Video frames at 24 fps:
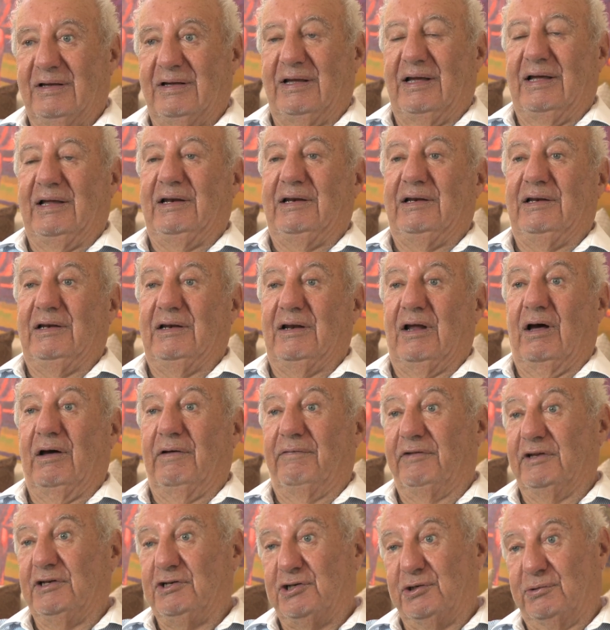and
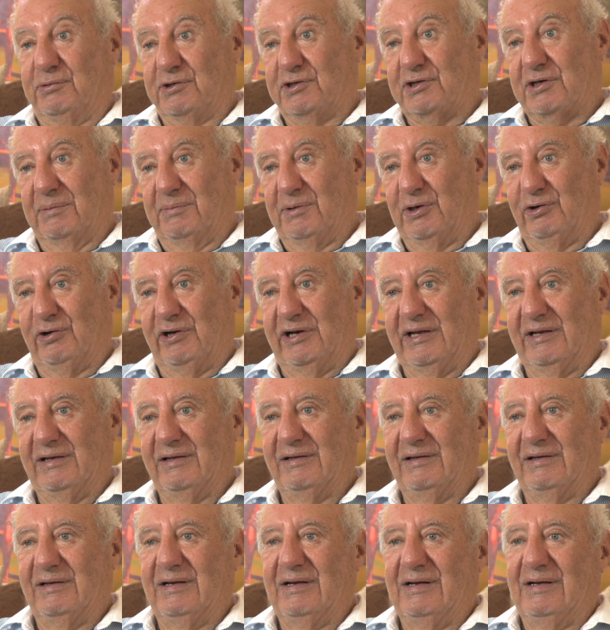of the Jewish community.
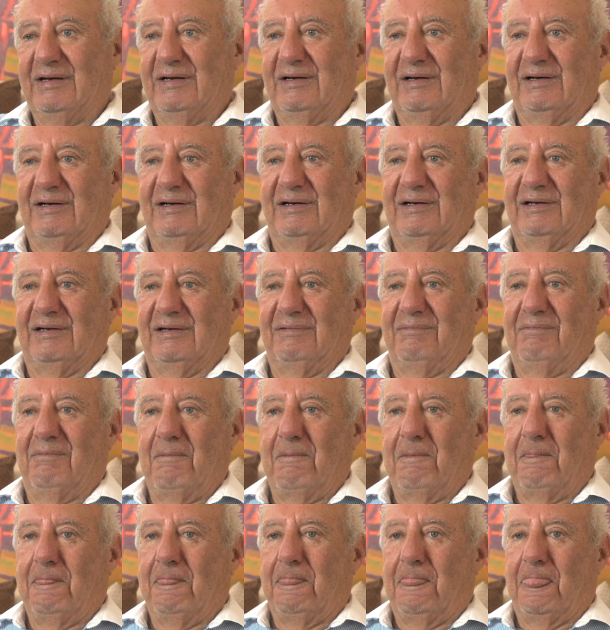
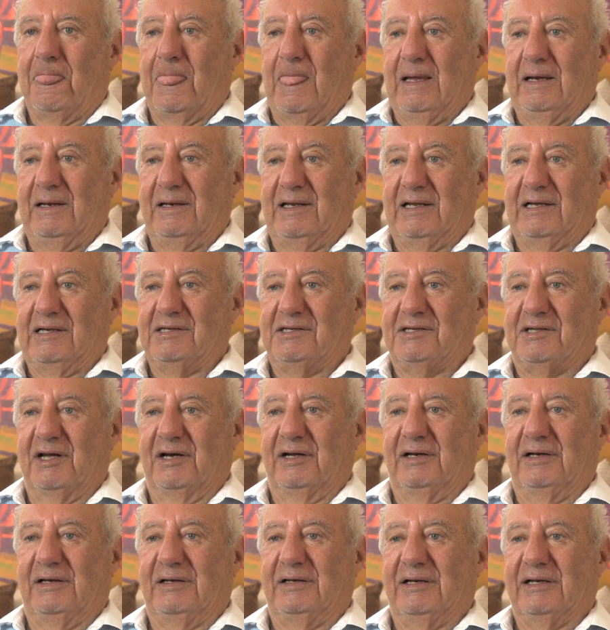It has
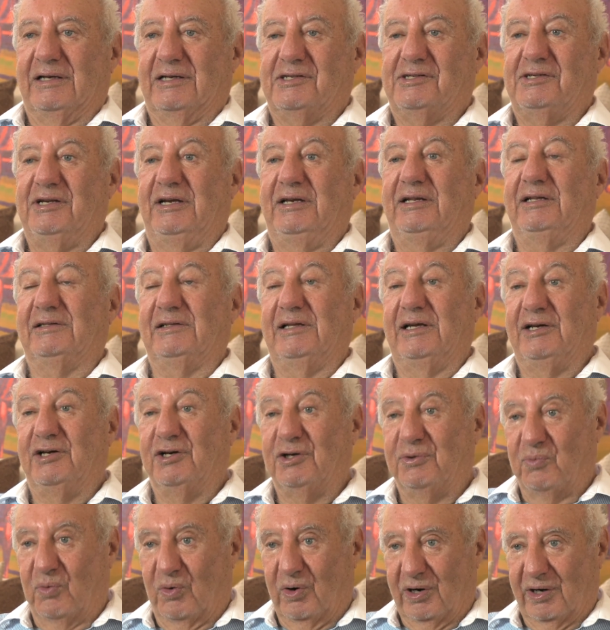done exceedingly
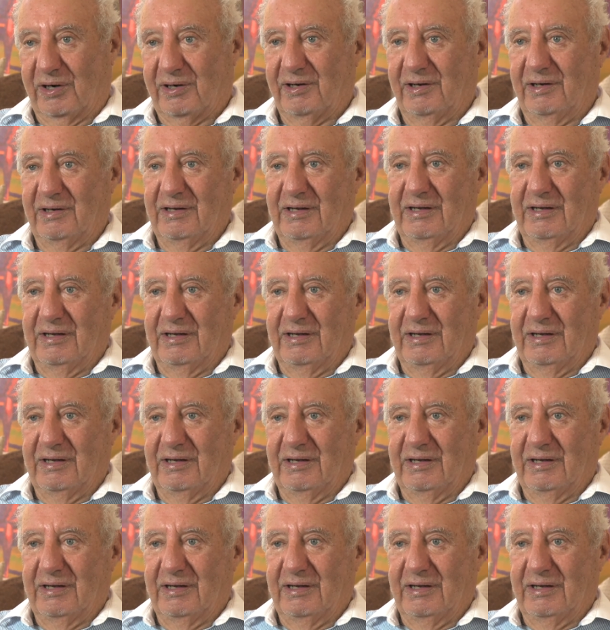good work